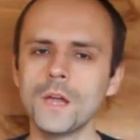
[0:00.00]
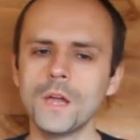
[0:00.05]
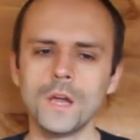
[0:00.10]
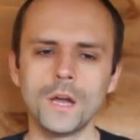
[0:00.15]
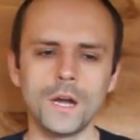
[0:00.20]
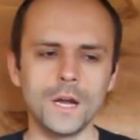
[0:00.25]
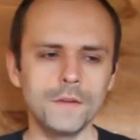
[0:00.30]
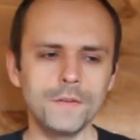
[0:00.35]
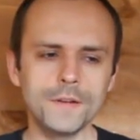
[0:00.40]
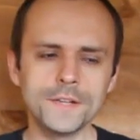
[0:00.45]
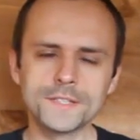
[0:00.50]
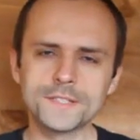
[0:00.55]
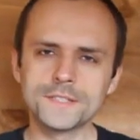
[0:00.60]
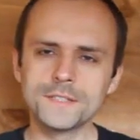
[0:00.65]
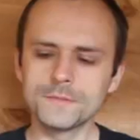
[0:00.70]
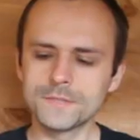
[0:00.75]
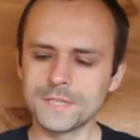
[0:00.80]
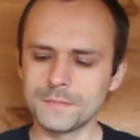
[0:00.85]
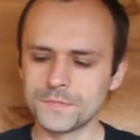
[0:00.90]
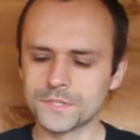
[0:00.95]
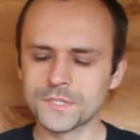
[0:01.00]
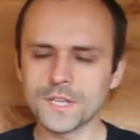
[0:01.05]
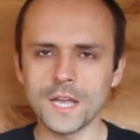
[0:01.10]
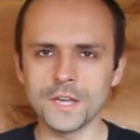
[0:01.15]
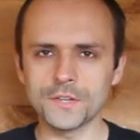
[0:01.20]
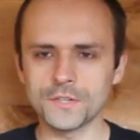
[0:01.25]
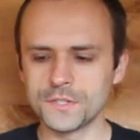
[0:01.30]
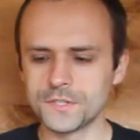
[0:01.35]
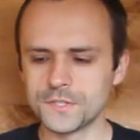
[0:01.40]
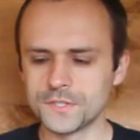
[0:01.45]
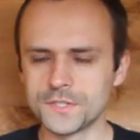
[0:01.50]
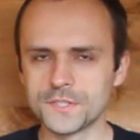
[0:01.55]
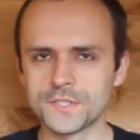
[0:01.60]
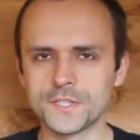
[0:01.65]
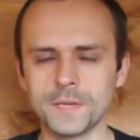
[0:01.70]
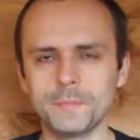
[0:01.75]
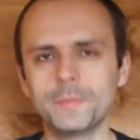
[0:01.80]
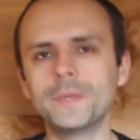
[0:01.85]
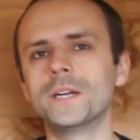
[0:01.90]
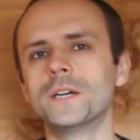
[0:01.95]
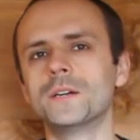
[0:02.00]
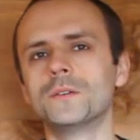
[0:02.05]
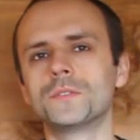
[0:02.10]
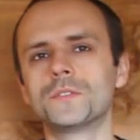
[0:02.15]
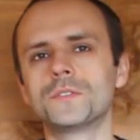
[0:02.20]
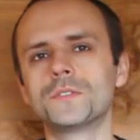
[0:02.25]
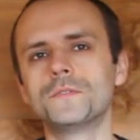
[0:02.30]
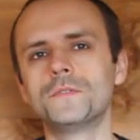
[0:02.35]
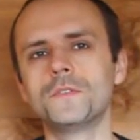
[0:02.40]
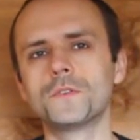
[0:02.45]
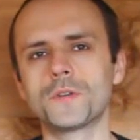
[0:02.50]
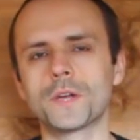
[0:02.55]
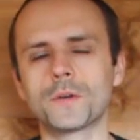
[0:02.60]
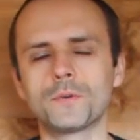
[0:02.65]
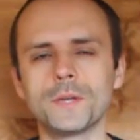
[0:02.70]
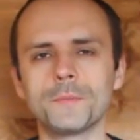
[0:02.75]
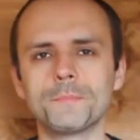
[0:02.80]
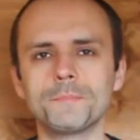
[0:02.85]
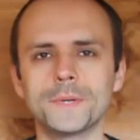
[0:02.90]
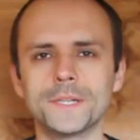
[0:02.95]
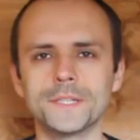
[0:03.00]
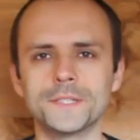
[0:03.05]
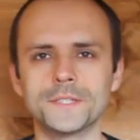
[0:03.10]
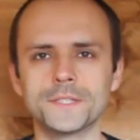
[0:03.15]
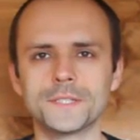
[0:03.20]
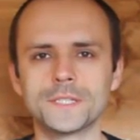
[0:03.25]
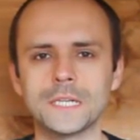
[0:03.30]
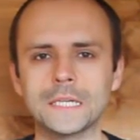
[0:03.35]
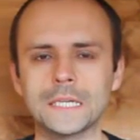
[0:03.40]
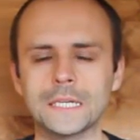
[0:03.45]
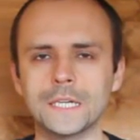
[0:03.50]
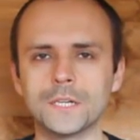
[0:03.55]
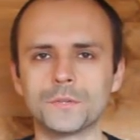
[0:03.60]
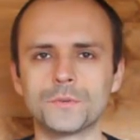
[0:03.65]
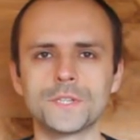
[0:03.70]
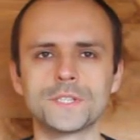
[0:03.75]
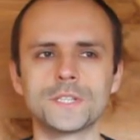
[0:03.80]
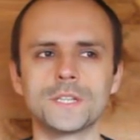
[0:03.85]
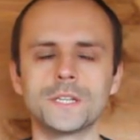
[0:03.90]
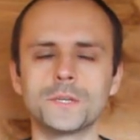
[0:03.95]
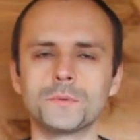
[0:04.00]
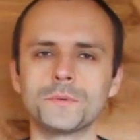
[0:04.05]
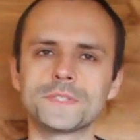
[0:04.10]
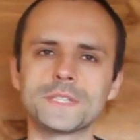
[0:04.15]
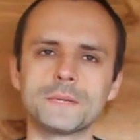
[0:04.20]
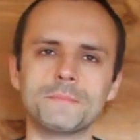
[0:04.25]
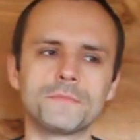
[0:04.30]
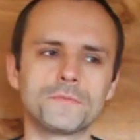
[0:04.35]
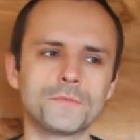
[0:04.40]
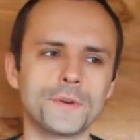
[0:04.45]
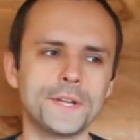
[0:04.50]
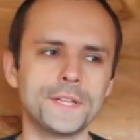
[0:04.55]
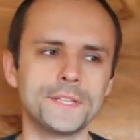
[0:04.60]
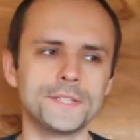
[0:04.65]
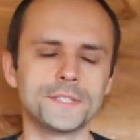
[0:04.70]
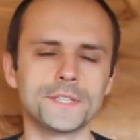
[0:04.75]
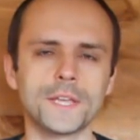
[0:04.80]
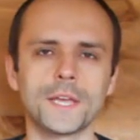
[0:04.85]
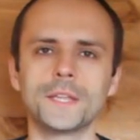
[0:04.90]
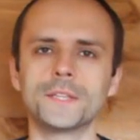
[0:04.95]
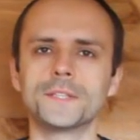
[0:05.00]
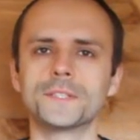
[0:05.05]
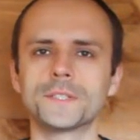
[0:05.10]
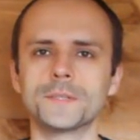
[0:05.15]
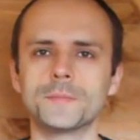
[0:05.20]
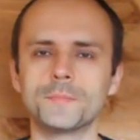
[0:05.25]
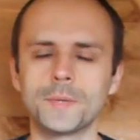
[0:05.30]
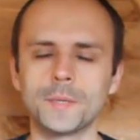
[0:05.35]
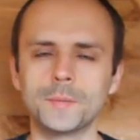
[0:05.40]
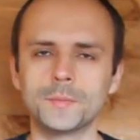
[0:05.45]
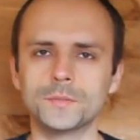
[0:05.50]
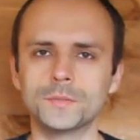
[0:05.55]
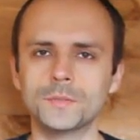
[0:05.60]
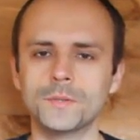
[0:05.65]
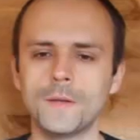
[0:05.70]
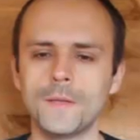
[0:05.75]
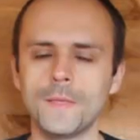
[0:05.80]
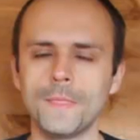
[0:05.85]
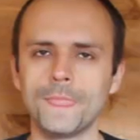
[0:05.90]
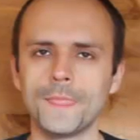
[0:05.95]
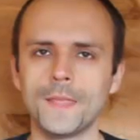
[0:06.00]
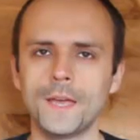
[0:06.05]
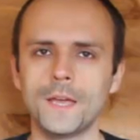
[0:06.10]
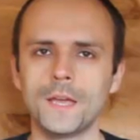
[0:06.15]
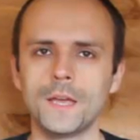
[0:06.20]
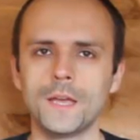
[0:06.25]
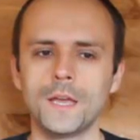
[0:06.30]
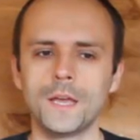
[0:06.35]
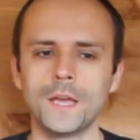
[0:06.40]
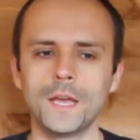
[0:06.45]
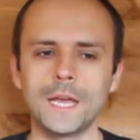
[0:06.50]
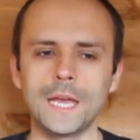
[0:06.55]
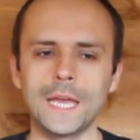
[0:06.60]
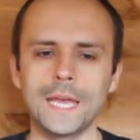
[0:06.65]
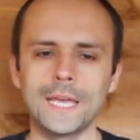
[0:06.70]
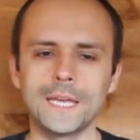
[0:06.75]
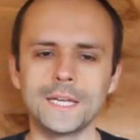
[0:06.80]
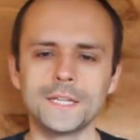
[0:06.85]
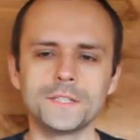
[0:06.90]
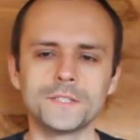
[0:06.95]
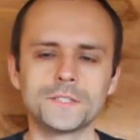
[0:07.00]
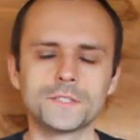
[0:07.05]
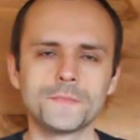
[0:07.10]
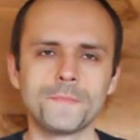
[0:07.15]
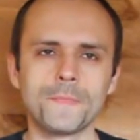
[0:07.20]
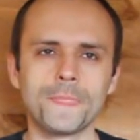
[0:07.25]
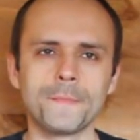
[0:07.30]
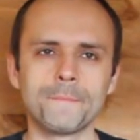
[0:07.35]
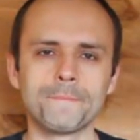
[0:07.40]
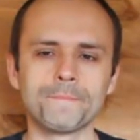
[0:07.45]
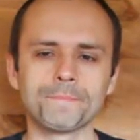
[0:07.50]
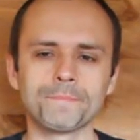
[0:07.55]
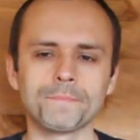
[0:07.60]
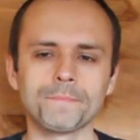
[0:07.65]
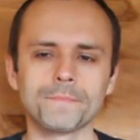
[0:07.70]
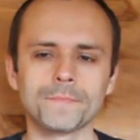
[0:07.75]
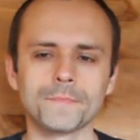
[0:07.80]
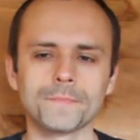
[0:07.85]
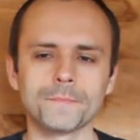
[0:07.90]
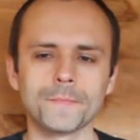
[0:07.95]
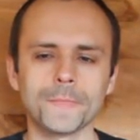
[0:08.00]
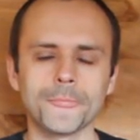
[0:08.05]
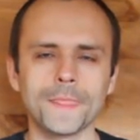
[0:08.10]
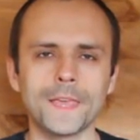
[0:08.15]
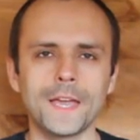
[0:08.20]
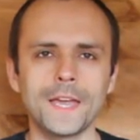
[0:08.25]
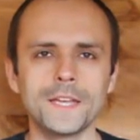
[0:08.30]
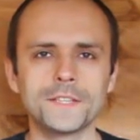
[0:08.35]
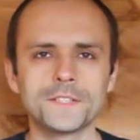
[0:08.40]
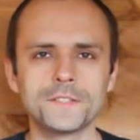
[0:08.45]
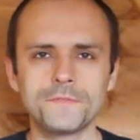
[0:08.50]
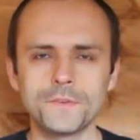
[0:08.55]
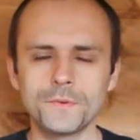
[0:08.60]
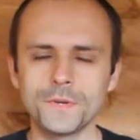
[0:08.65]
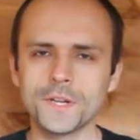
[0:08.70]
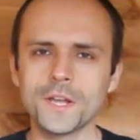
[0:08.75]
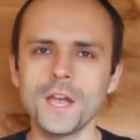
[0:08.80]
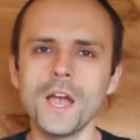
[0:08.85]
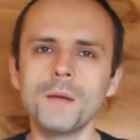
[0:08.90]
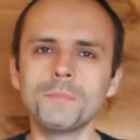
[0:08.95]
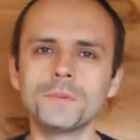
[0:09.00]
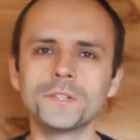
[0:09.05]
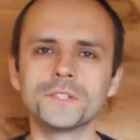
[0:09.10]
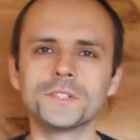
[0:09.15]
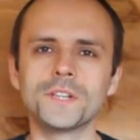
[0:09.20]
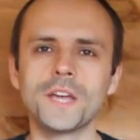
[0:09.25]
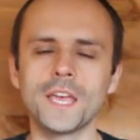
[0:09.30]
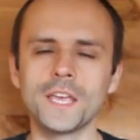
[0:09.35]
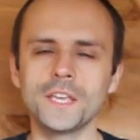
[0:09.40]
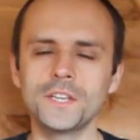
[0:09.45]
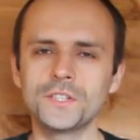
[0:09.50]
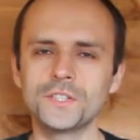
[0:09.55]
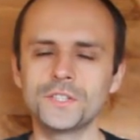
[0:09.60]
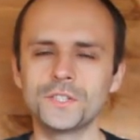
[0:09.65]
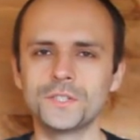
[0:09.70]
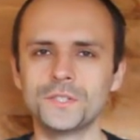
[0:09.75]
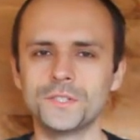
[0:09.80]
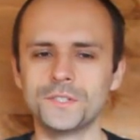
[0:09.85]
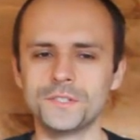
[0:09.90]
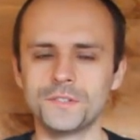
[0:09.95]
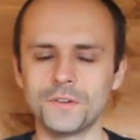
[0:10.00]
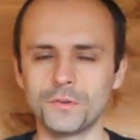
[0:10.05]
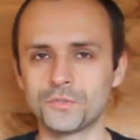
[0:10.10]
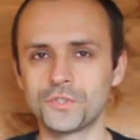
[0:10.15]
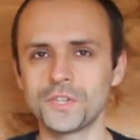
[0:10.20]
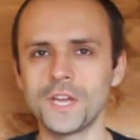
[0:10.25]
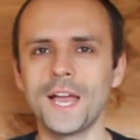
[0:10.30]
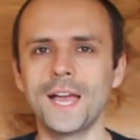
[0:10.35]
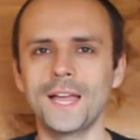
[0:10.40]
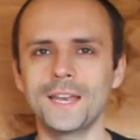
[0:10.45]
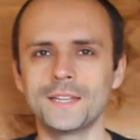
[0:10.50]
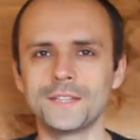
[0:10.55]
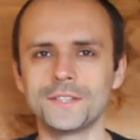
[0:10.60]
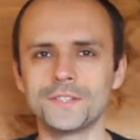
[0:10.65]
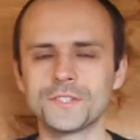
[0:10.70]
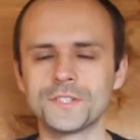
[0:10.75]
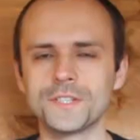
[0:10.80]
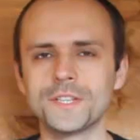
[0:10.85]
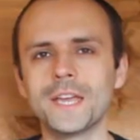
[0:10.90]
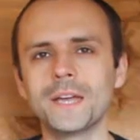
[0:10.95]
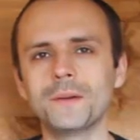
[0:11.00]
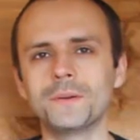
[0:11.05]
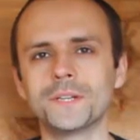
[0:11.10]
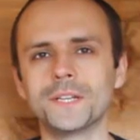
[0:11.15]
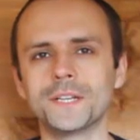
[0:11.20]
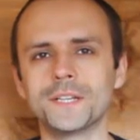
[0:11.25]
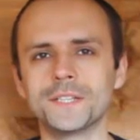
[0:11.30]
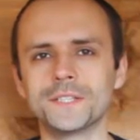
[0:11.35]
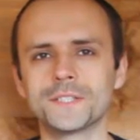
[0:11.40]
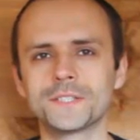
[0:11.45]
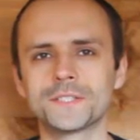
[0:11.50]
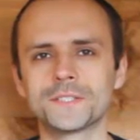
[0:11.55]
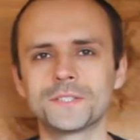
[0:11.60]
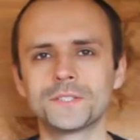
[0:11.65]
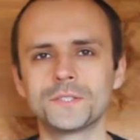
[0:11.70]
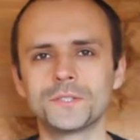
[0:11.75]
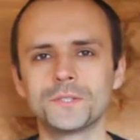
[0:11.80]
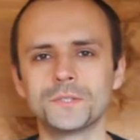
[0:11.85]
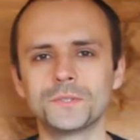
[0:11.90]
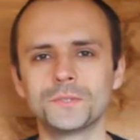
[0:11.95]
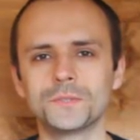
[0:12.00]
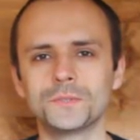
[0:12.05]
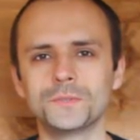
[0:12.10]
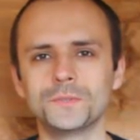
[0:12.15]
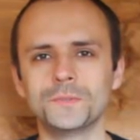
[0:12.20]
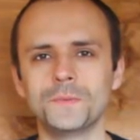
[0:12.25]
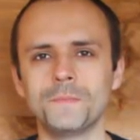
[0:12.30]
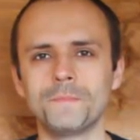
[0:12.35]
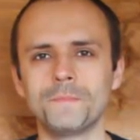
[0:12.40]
I've had some discussions about photo equipment recently with some friends and some people, and it's a very common issue or challenge nowadays to